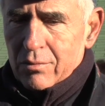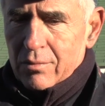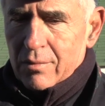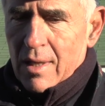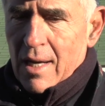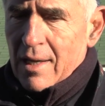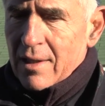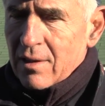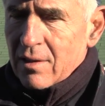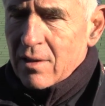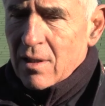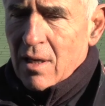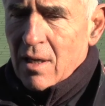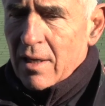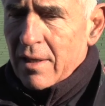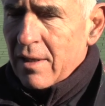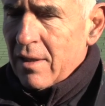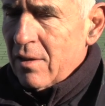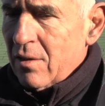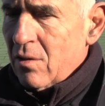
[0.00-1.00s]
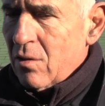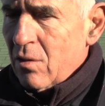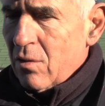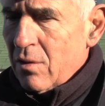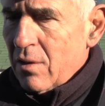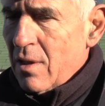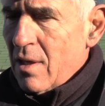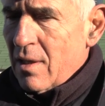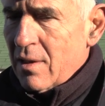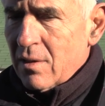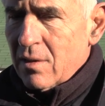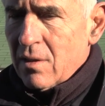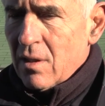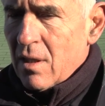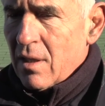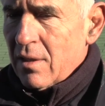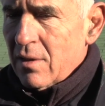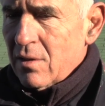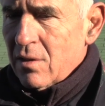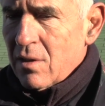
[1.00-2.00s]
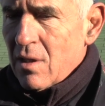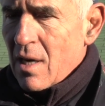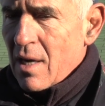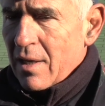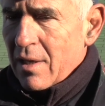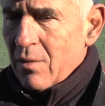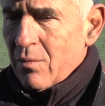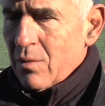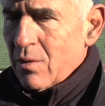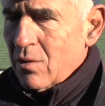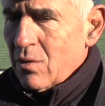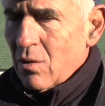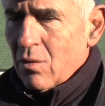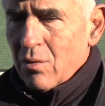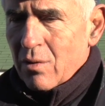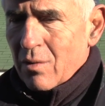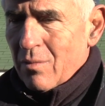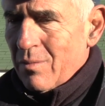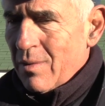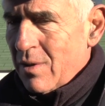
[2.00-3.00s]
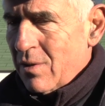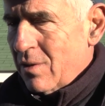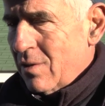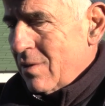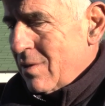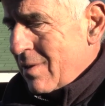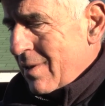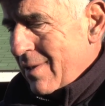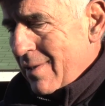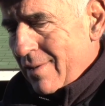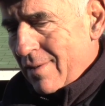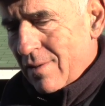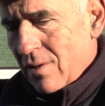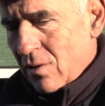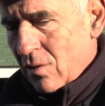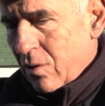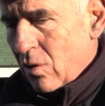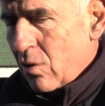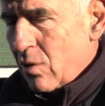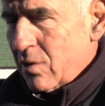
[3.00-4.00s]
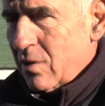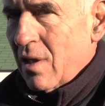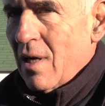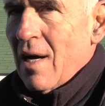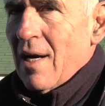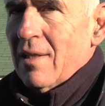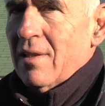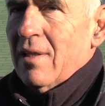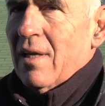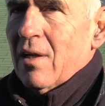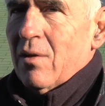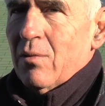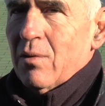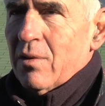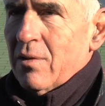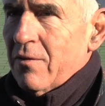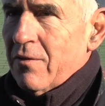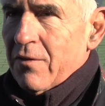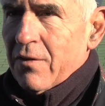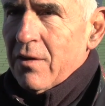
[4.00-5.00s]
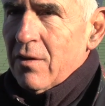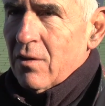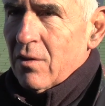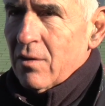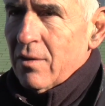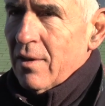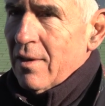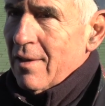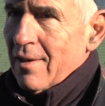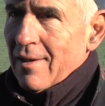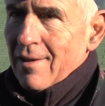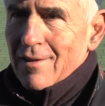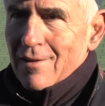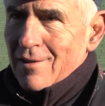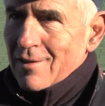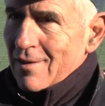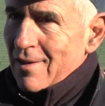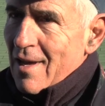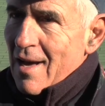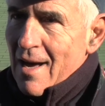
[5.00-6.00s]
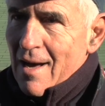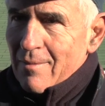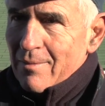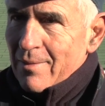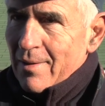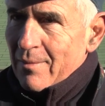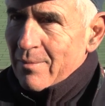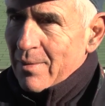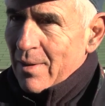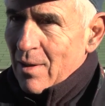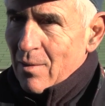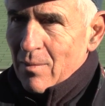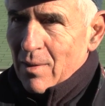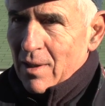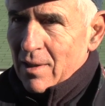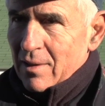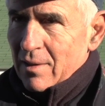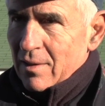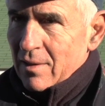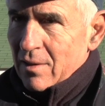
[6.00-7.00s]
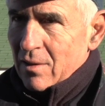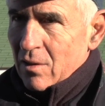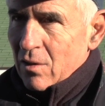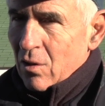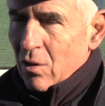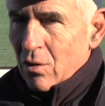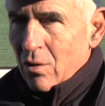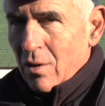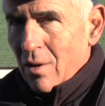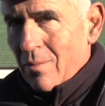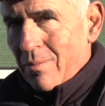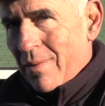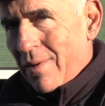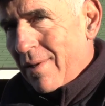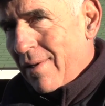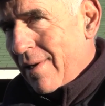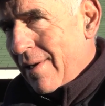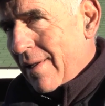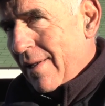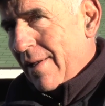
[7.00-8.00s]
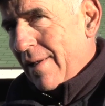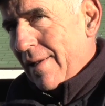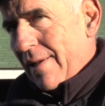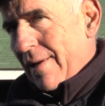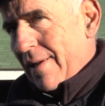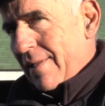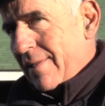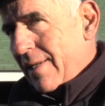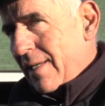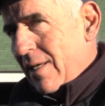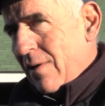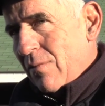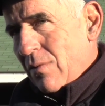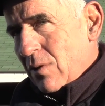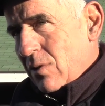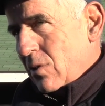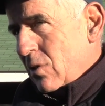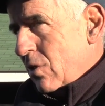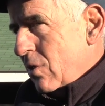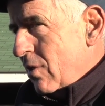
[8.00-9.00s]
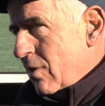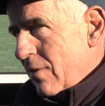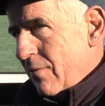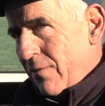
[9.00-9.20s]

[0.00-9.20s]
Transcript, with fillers: Nakatani, Corey Nakatani's jockey, with his own admission, say he just lost contact with the field in the slop at Belmont in the Gold Cup, and I think he was a good.